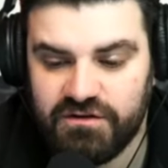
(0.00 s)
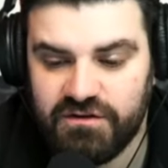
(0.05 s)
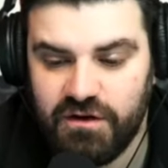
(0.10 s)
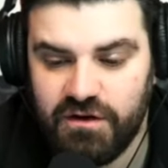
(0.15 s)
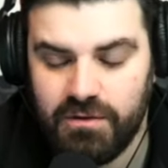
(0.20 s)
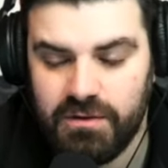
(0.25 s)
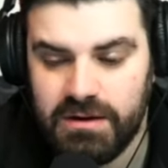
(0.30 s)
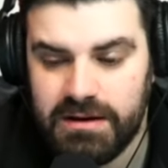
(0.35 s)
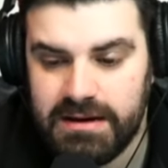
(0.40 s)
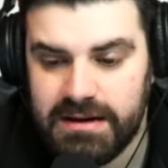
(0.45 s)

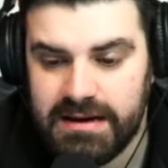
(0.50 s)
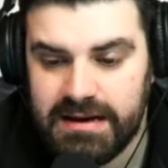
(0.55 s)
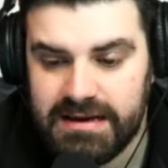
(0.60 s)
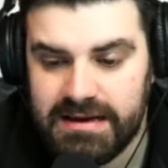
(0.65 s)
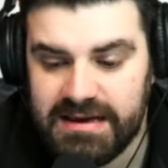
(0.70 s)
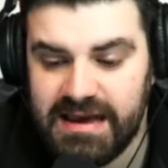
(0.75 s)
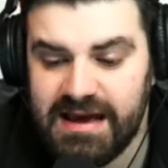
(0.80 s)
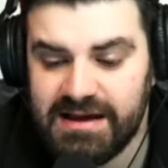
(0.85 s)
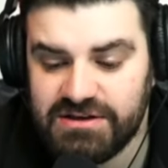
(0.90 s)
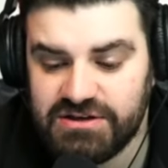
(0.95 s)
So,
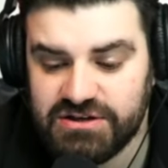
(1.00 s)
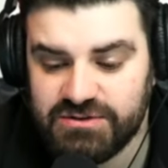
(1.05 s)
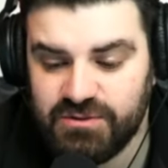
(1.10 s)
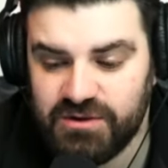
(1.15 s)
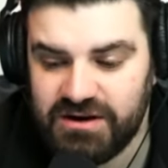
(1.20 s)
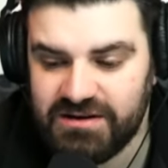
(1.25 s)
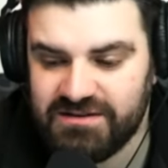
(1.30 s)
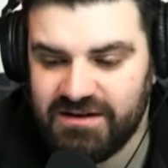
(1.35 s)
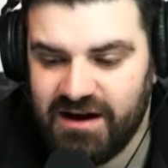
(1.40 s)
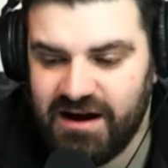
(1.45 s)
yeah, just
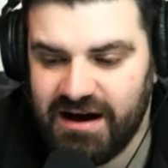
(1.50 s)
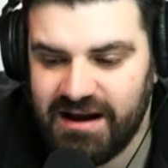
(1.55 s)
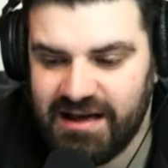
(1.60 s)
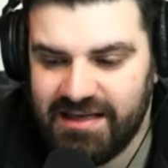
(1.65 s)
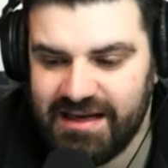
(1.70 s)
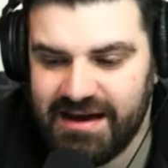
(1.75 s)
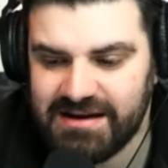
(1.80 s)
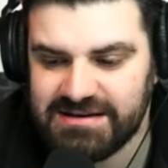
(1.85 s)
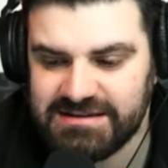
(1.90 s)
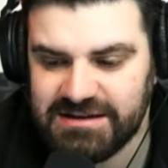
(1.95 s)
wanted to highlight
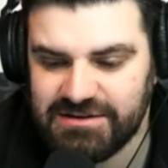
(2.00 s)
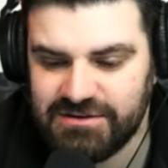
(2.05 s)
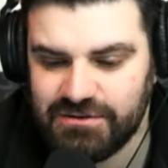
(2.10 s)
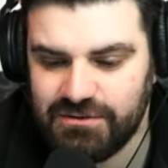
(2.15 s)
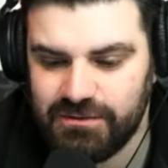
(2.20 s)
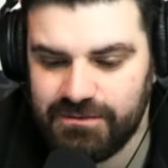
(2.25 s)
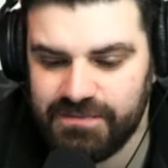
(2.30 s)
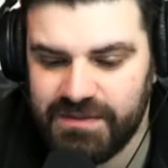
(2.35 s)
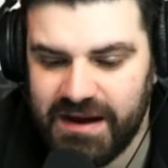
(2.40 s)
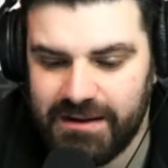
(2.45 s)
that because I
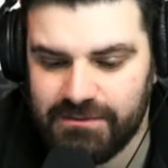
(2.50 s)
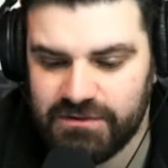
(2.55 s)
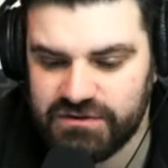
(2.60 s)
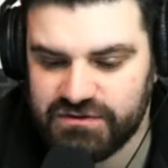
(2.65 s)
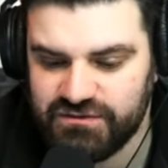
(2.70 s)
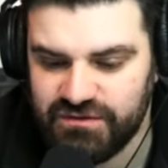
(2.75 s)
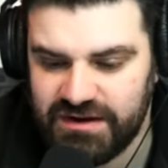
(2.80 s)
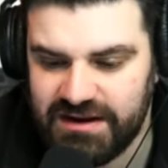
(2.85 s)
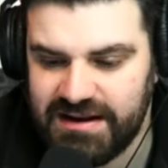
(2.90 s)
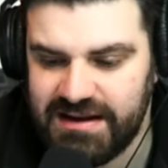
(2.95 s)
thought that
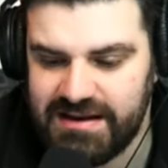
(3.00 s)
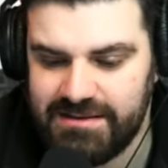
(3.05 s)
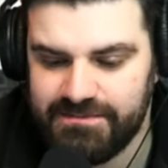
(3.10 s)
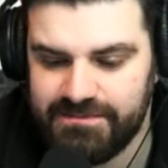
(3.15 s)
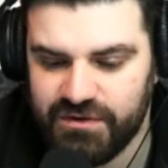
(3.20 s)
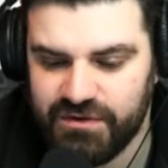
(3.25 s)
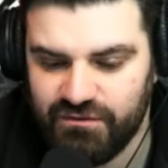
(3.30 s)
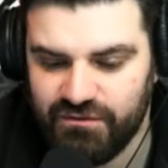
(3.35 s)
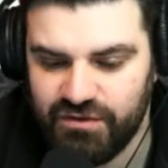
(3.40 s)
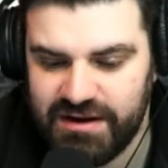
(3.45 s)
was really,
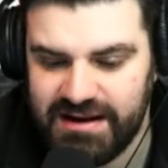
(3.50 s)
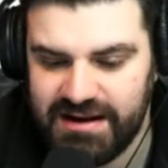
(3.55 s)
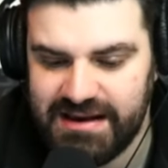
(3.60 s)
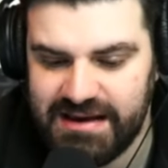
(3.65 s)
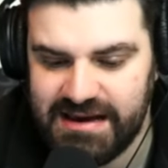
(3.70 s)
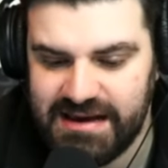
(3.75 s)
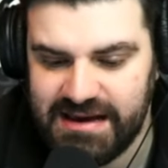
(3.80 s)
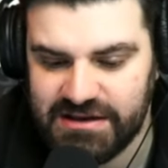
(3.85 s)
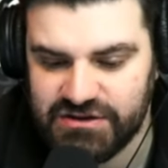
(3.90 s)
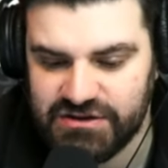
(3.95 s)

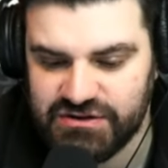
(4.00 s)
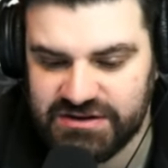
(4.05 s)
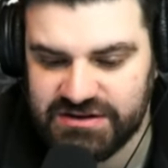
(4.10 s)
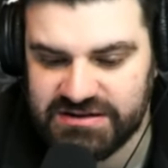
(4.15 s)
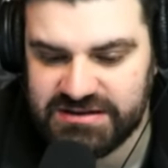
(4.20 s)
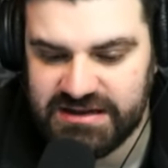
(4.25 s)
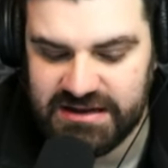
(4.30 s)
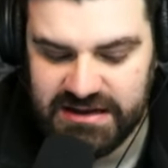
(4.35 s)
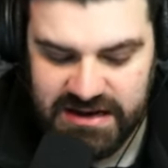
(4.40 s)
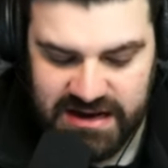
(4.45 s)
really
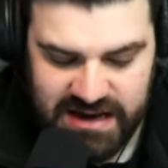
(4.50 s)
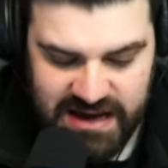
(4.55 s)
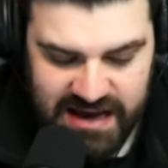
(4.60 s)
interesting.